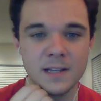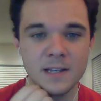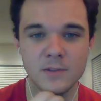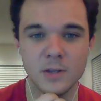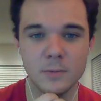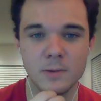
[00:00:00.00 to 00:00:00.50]

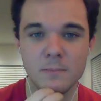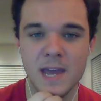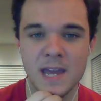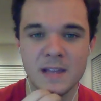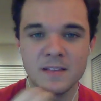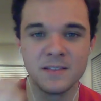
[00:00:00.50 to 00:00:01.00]
even though we
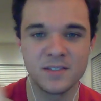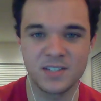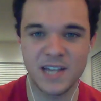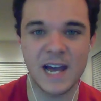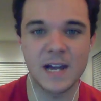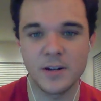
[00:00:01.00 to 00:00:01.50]
made
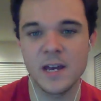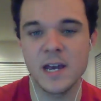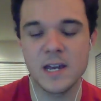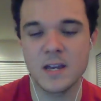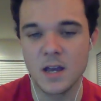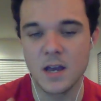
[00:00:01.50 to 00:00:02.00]

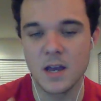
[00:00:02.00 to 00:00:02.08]
Saturday